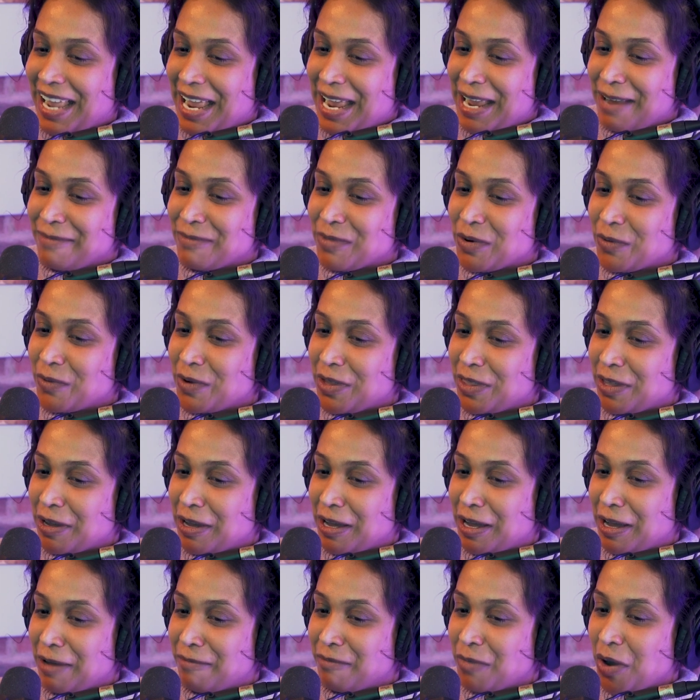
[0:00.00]
the name with
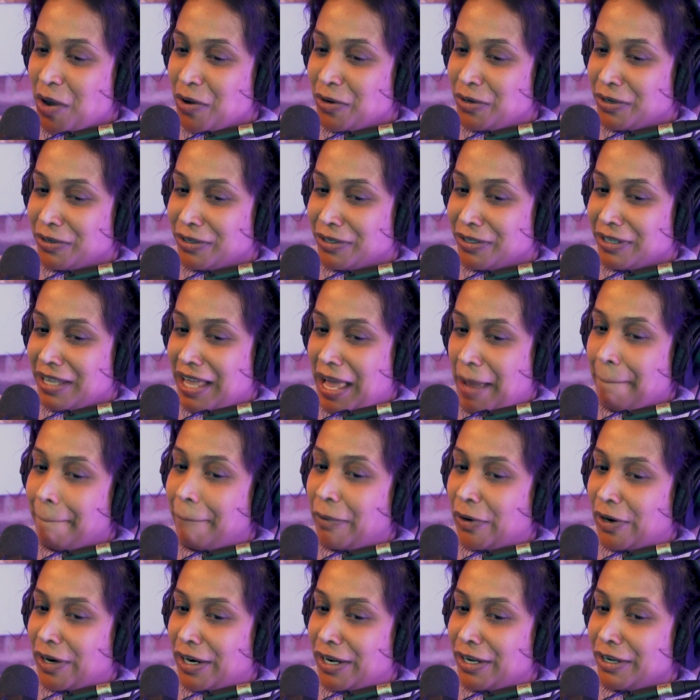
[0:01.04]
a Mughal
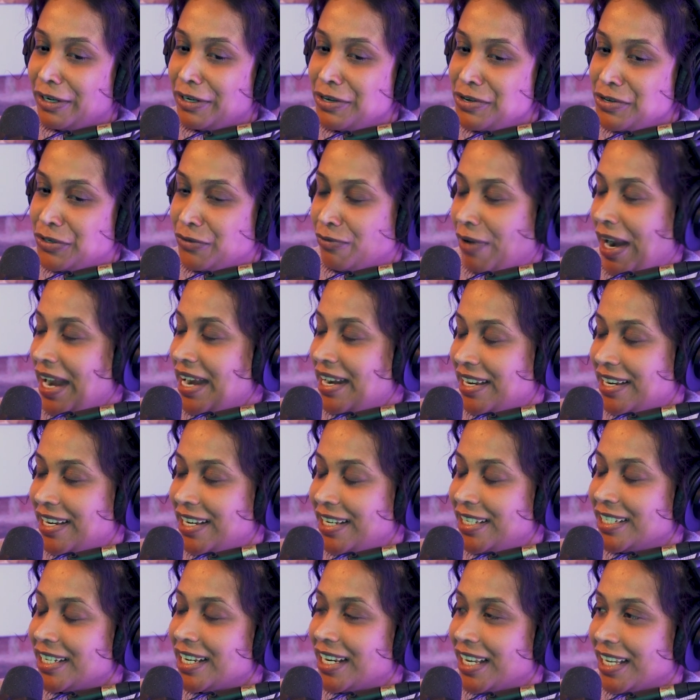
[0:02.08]
emperor whose reign
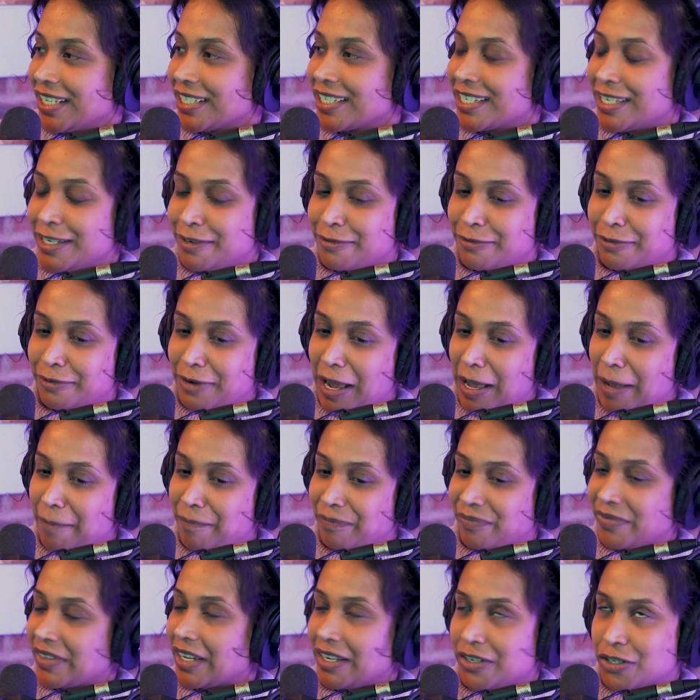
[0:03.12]
in India lasted
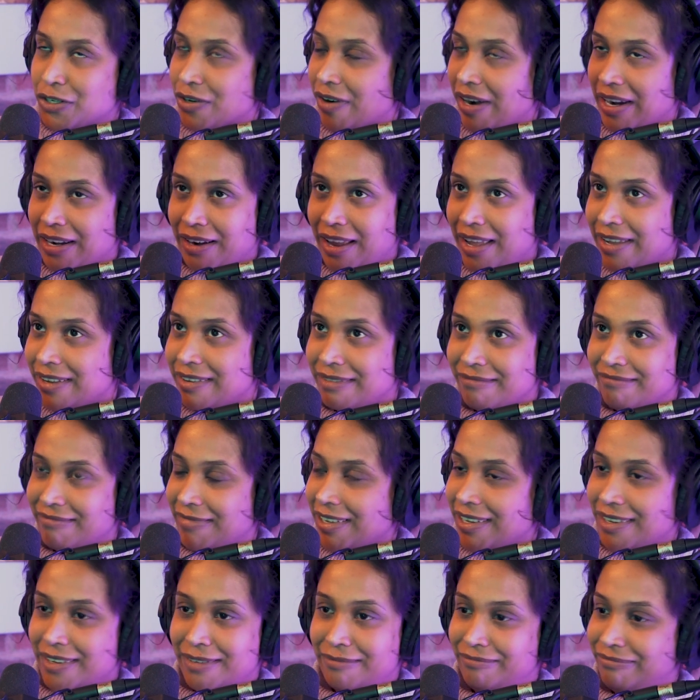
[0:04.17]
during like
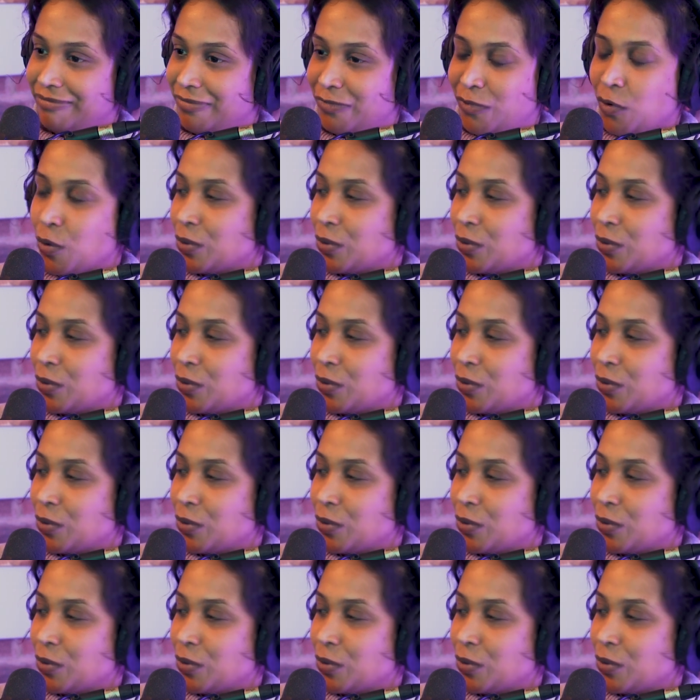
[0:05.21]
the